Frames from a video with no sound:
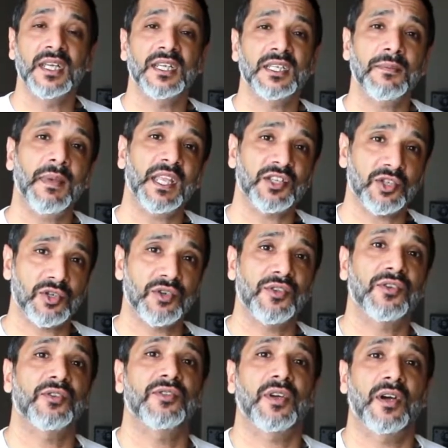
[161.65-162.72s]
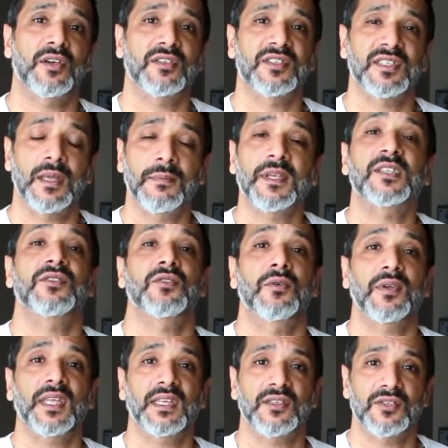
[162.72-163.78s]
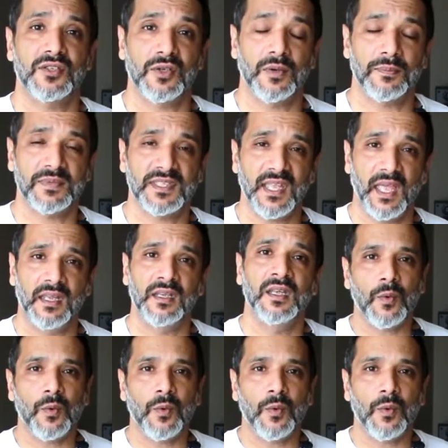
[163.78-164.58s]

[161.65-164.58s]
to make sure their dog's stomachs don't get too upset.